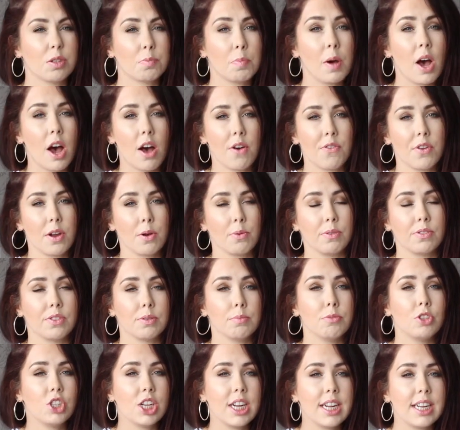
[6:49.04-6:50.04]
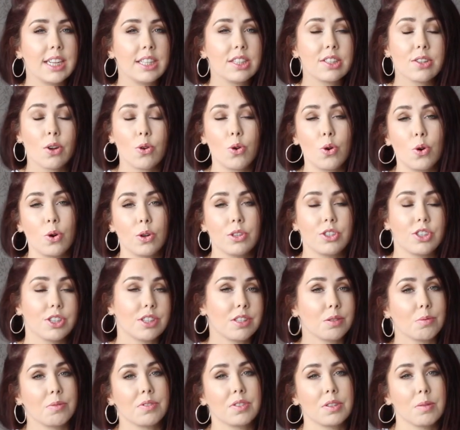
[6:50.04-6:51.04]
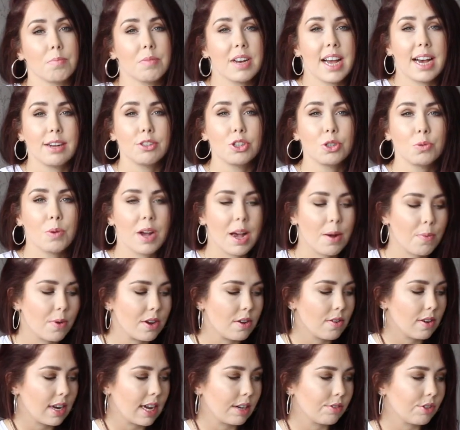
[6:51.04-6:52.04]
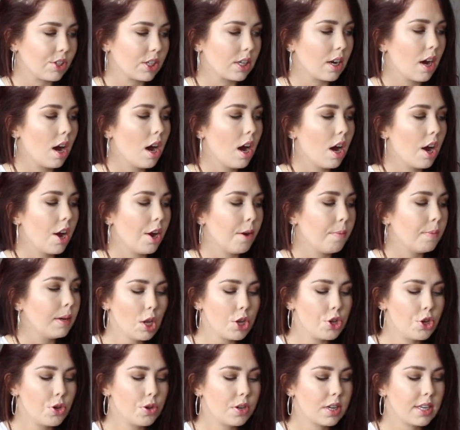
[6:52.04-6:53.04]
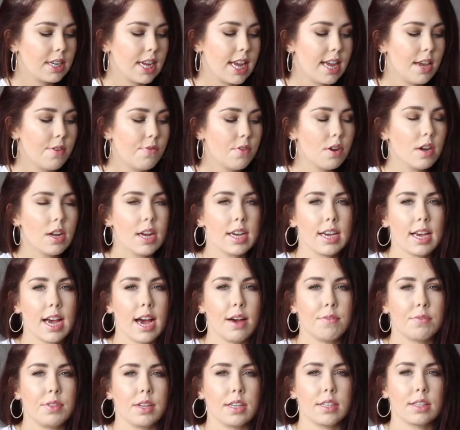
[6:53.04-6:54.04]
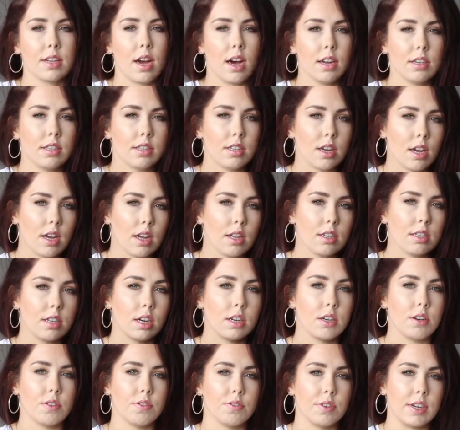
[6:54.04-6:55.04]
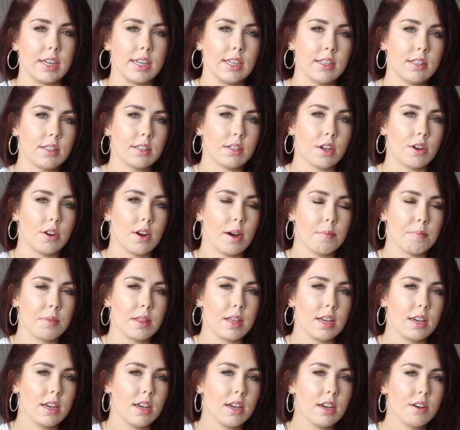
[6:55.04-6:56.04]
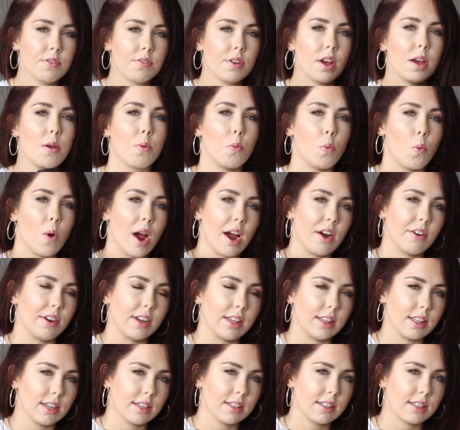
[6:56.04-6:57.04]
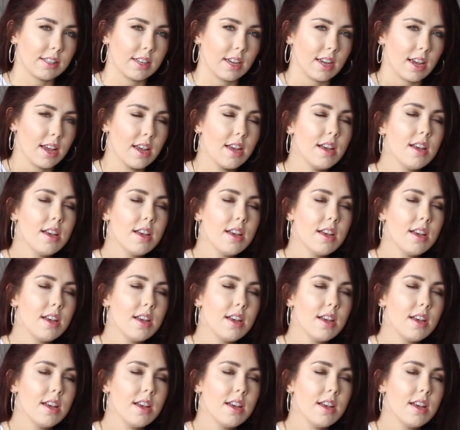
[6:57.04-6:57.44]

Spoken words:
just perfect with some jeans or just with some loungewear when you're lounging at home. You could even like have this under dungarees, so I'm thinking of like wearing this